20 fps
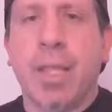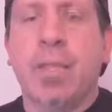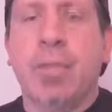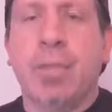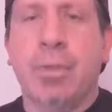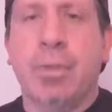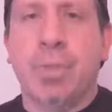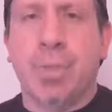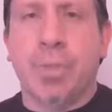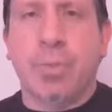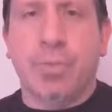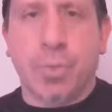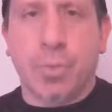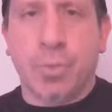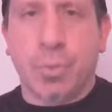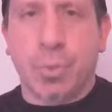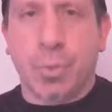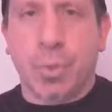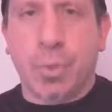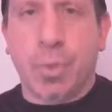any of those
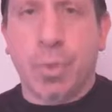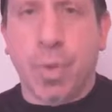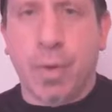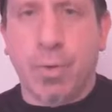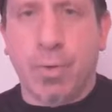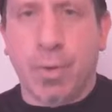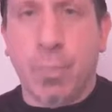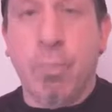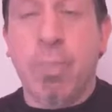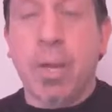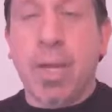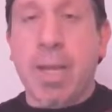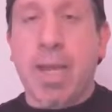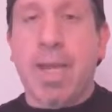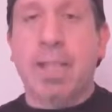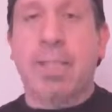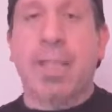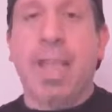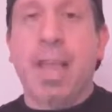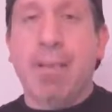individuals whatsoever, but
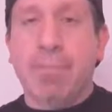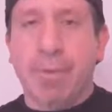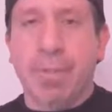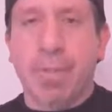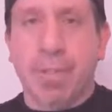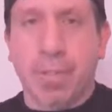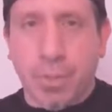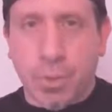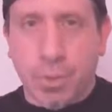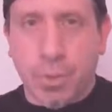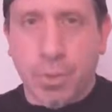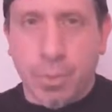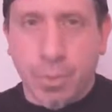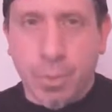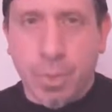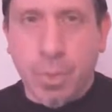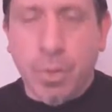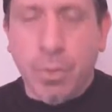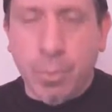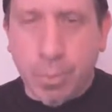has everything to do
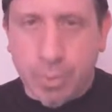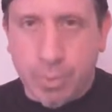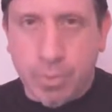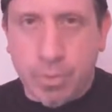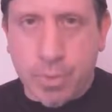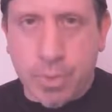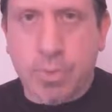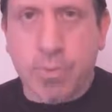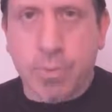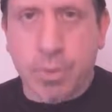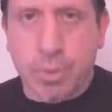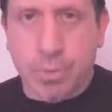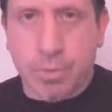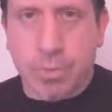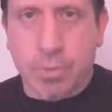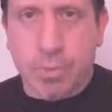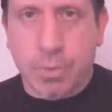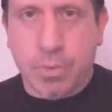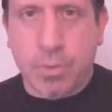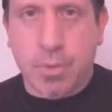with those
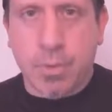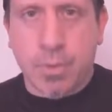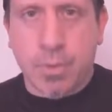individuals.